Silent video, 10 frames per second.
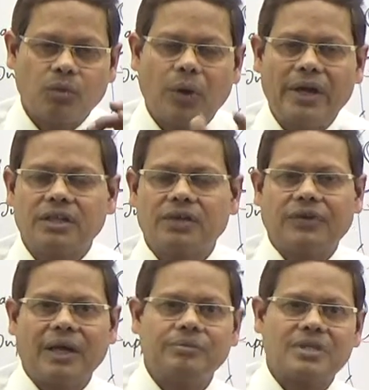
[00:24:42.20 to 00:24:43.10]
point of
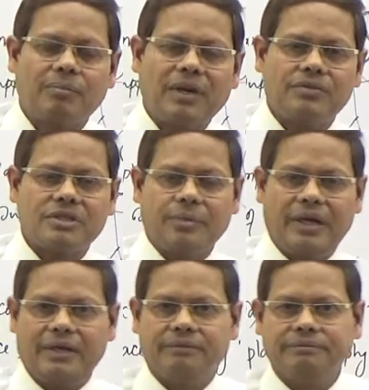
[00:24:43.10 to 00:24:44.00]
time supply was
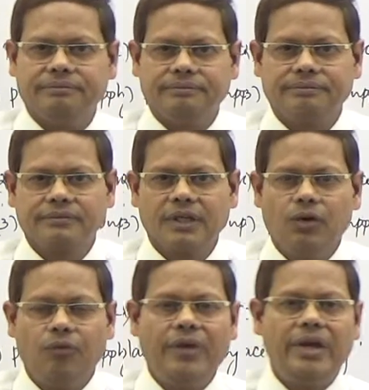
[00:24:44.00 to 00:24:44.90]
made,
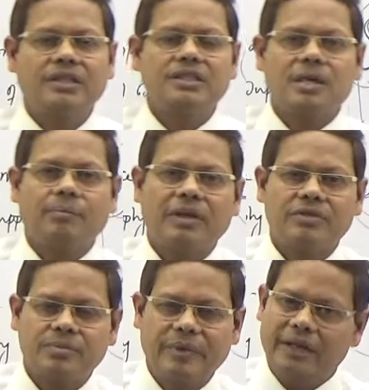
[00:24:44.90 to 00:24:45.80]
where the supply
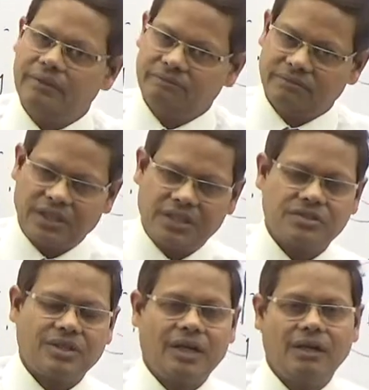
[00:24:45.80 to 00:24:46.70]
was made, it is
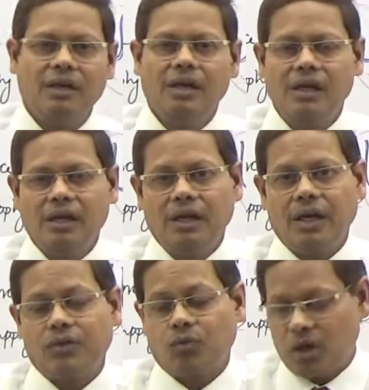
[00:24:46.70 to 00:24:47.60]
there.
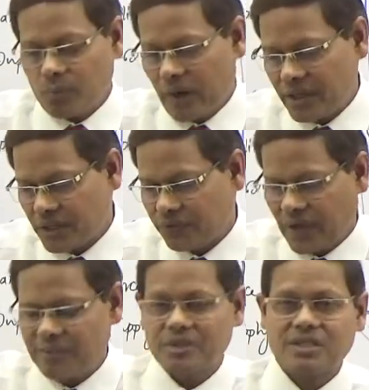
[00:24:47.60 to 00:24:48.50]
At what point of
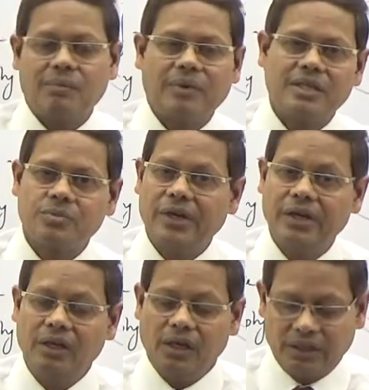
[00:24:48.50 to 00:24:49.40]
time the supply is made,
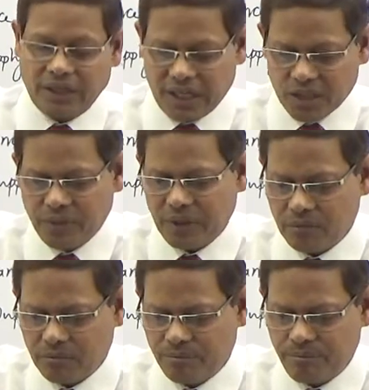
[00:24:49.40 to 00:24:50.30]
that has been
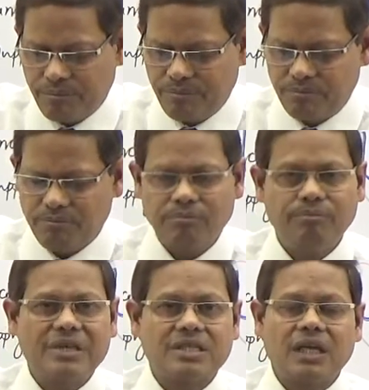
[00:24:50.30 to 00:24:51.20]

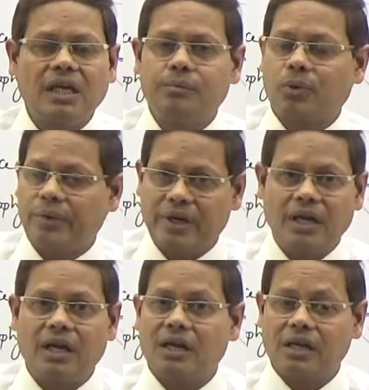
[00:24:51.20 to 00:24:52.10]
basically
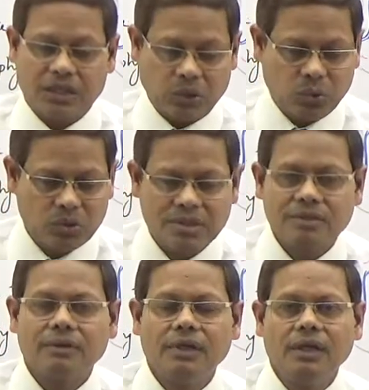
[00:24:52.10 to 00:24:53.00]
provided under the rules
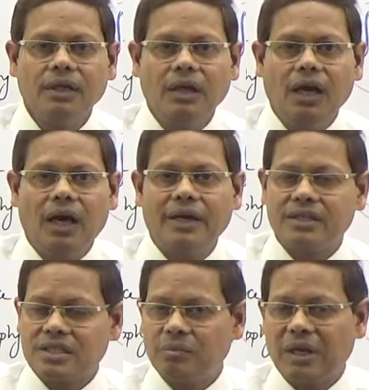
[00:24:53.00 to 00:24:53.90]

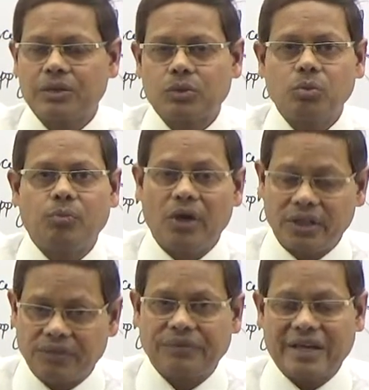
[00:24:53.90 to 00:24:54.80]
and similar to
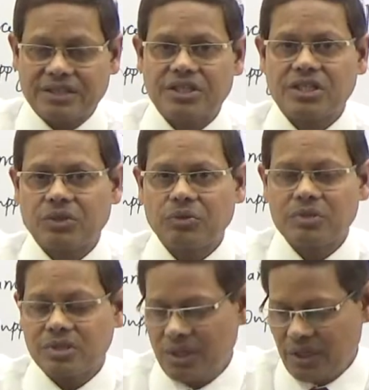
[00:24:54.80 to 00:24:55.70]
point of taxation rules.
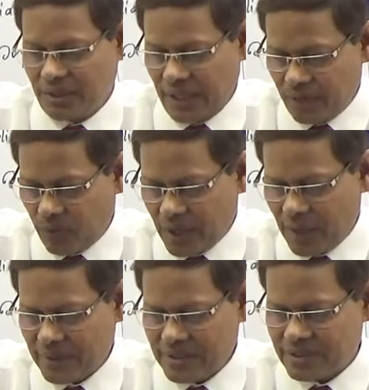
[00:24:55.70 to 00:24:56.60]
Then what
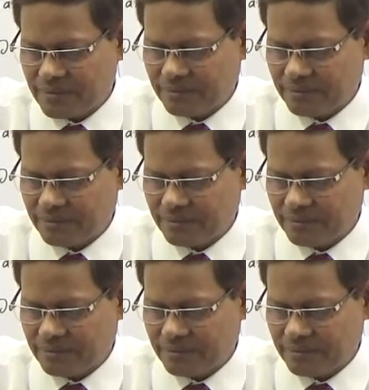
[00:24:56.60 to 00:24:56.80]
happens?